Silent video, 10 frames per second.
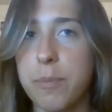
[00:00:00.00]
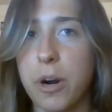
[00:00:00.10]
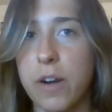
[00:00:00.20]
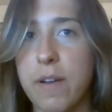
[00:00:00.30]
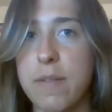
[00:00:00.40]

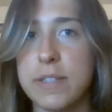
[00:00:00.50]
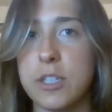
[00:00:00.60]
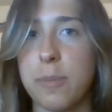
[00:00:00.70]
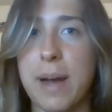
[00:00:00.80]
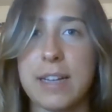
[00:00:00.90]
part of every
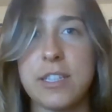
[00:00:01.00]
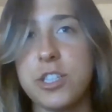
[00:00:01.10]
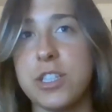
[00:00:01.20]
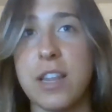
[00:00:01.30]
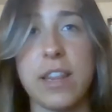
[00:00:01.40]
single passage
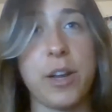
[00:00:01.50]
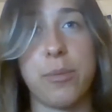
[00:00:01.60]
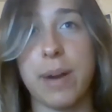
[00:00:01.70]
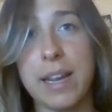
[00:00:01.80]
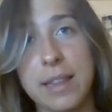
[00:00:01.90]
and then like
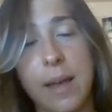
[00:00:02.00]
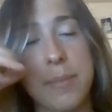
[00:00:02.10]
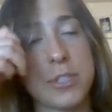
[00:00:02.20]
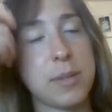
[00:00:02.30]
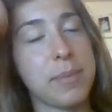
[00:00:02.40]
rank them
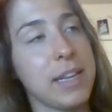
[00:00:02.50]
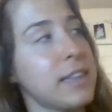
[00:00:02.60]
or something.